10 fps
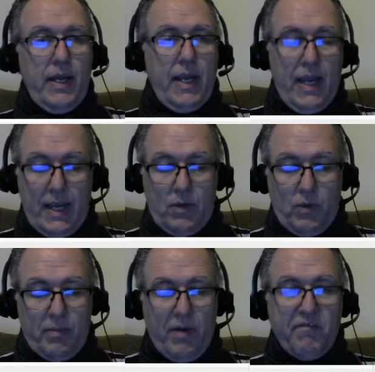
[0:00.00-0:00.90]
All right,
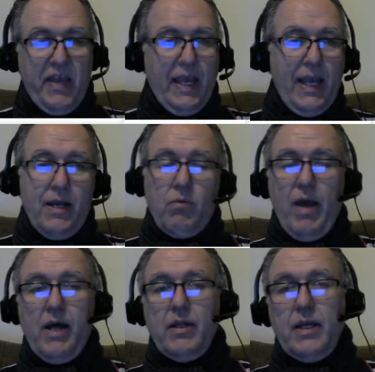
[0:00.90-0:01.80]
and what about v?
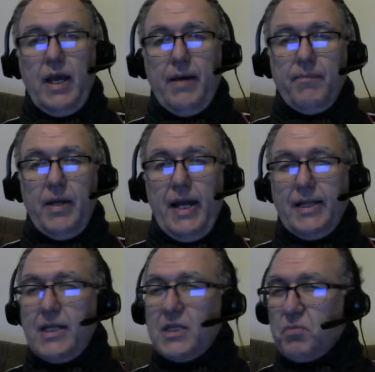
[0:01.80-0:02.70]
Well,
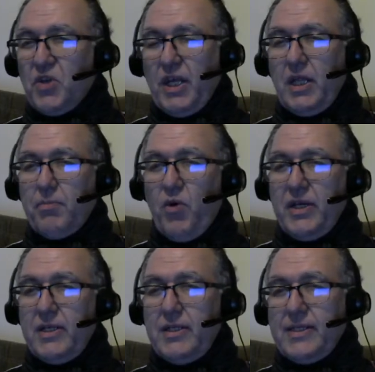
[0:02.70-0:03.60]
at this particular
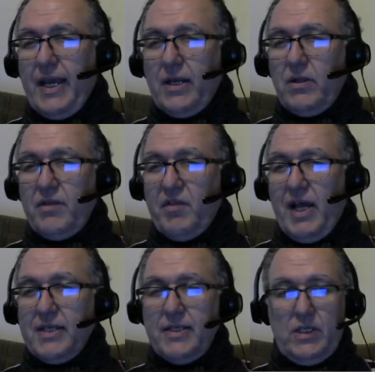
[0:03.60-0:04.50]
point in the cycle, the
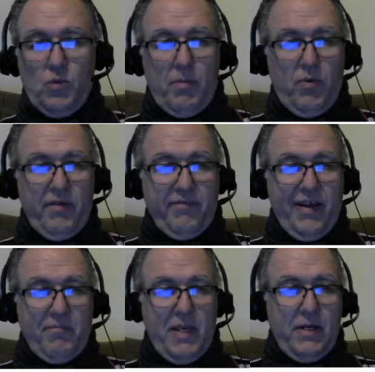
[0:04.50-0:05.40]
velocity is
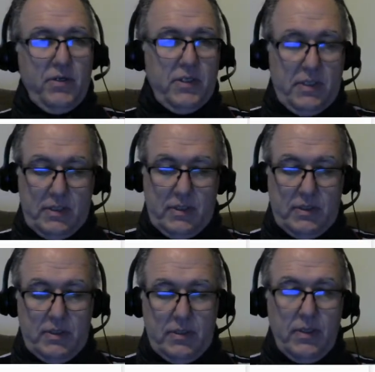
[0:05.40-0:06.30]
1.5 meters
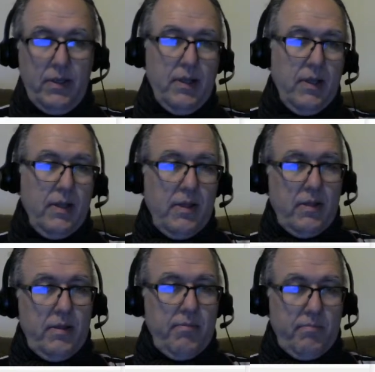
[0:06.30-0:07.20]

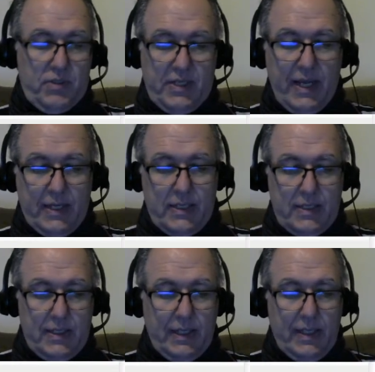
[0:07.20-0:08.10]
per
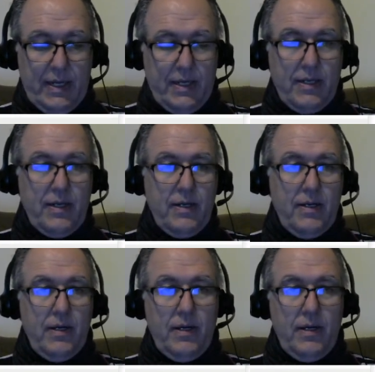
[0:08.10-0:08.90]
second, like that.